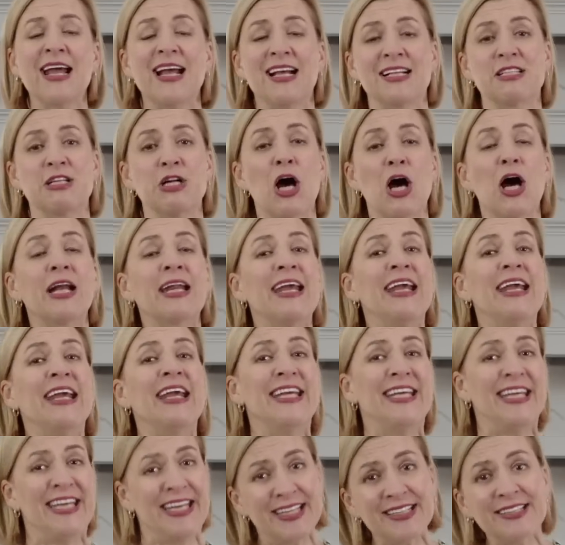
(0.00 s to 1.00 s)
It's not
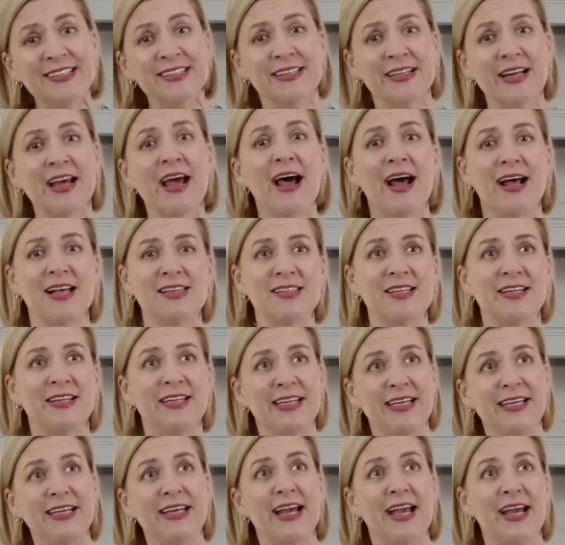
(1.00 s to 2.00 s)
Eton as
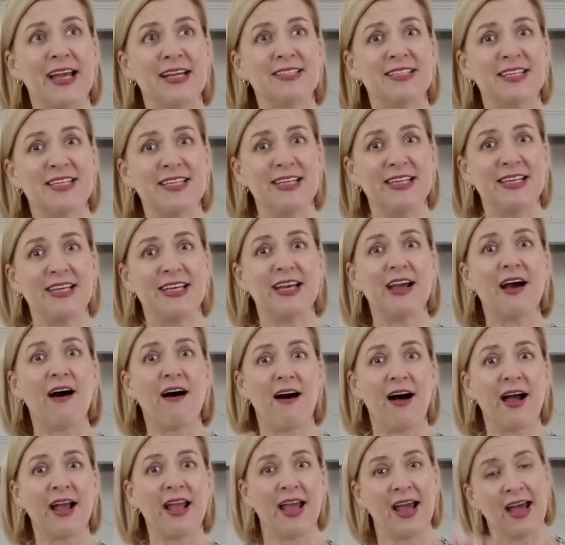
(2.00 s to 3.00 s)
in
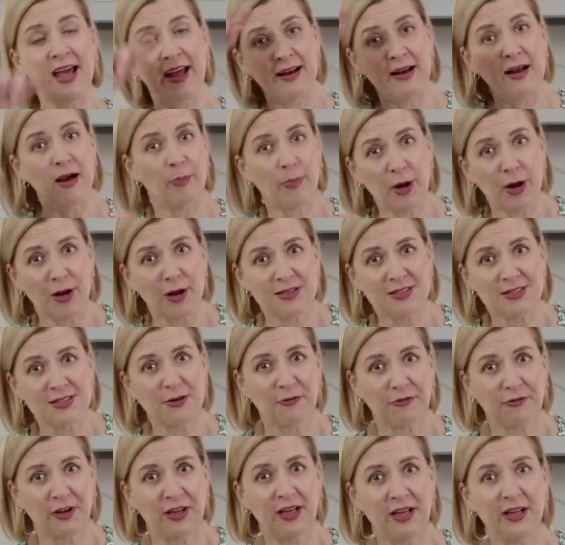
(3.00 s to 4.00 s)
E-A-T-I-N
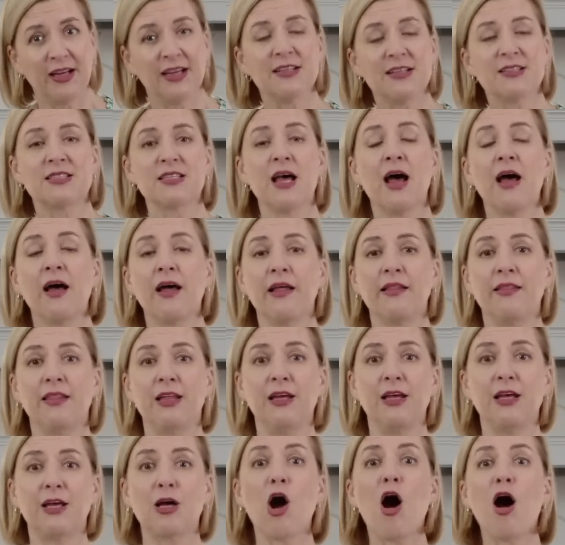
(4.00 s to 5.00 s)
apostrophe. It's
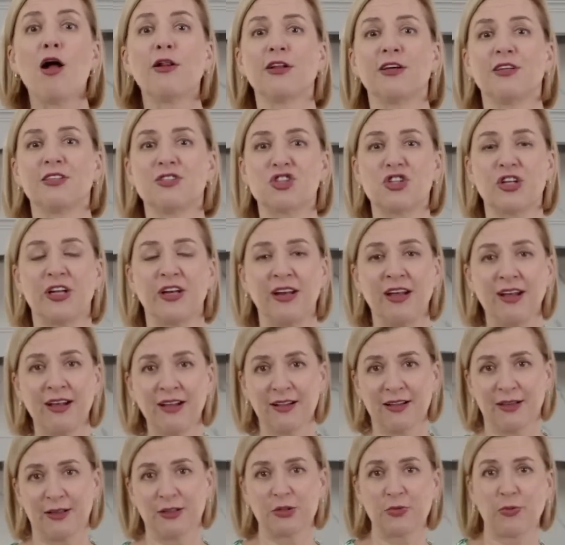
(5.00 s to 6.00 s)
the college in
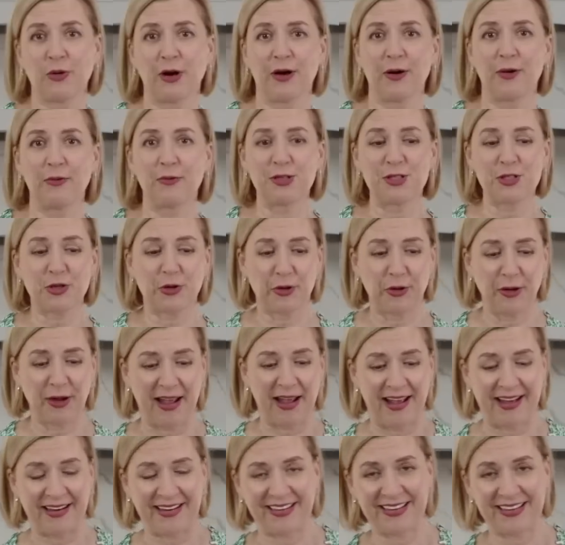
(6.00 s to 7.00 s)
England where it was
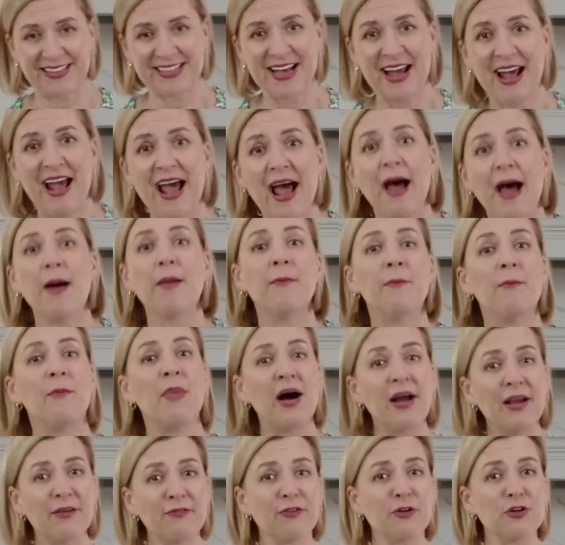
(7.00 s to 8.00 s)
created.
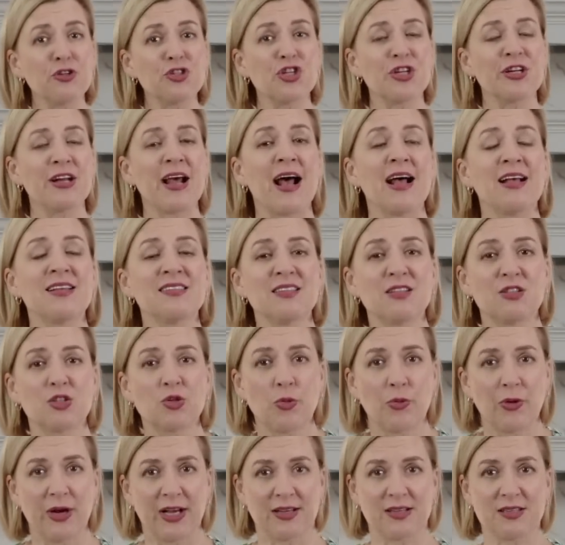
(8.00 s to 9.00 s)
My version has a
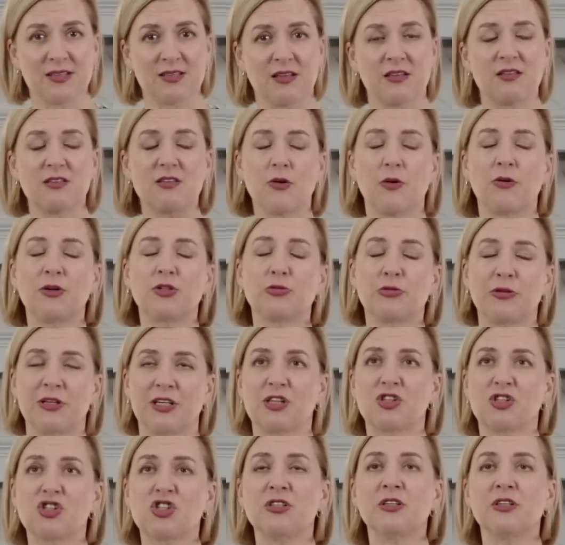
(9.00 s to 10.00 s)
twist. So a
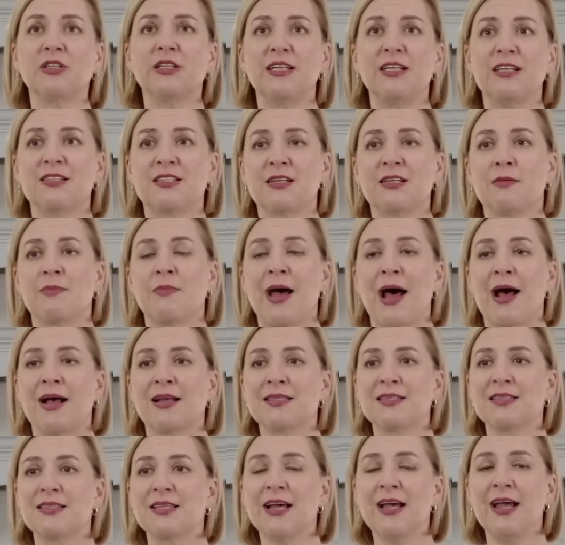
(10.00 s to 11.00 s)
traditional Eton
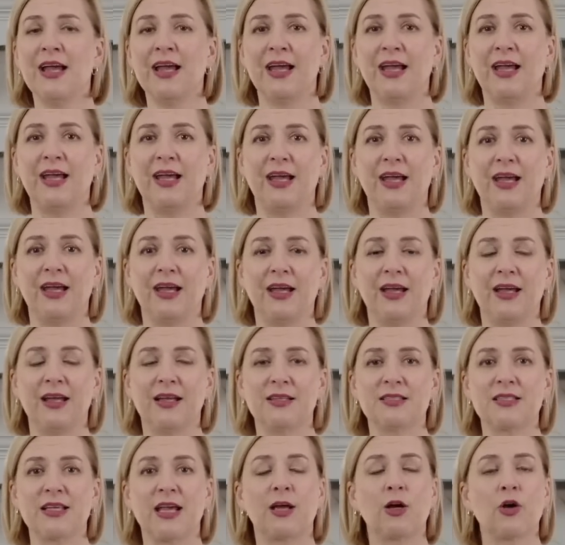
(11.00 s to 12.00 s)
mess
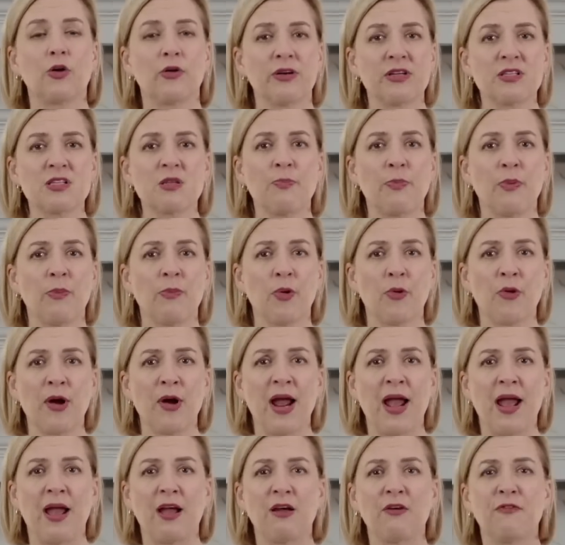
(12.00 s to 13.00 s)
is a crisp
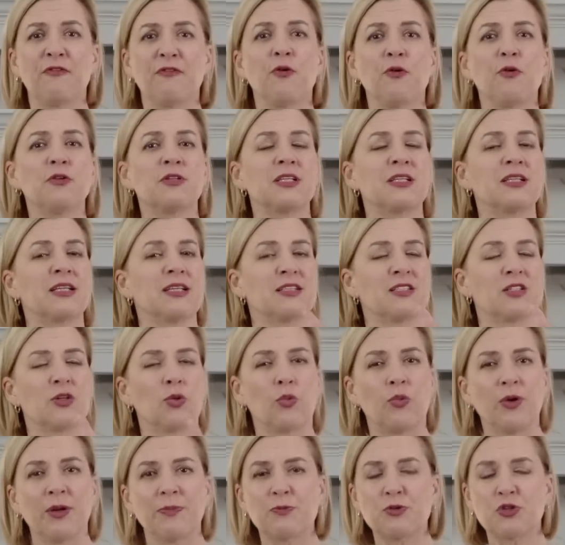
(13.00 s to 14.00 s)
meringue folded into
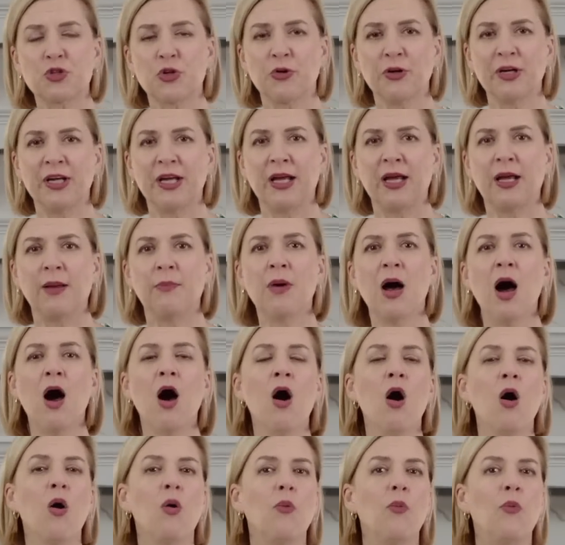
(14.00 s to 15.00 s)
whipped cream
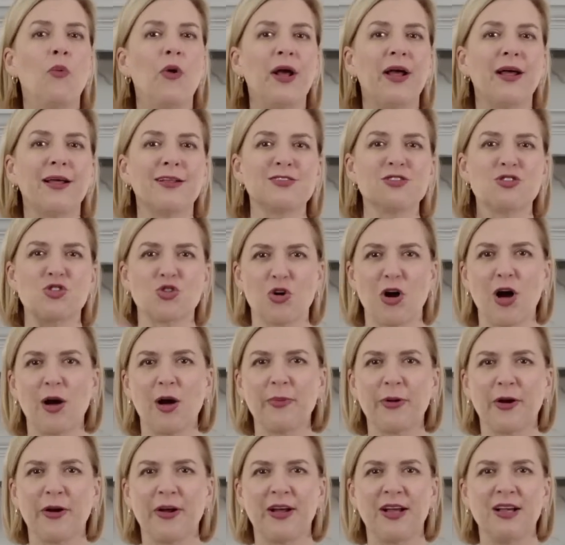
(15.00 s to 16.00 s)
with
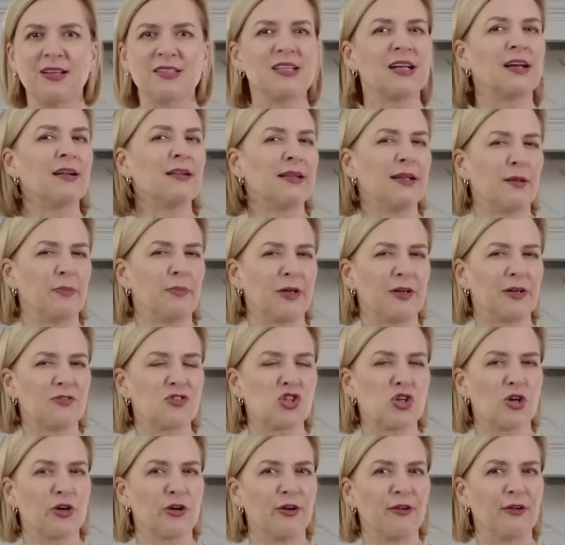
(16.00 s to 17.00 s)
strawberries and a little bit of
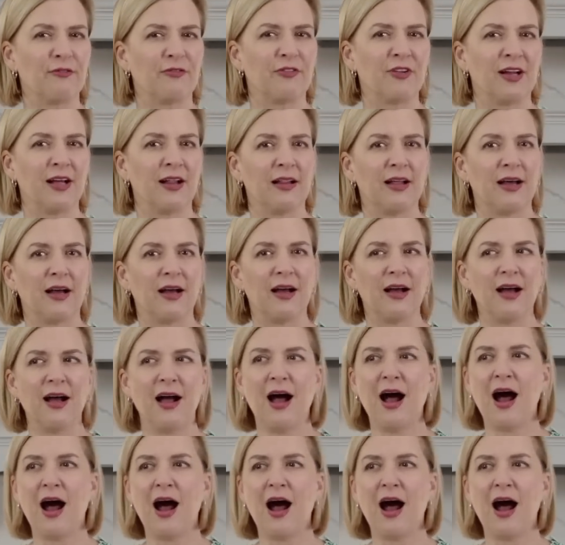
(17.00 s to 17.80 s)
sugar and vanilla.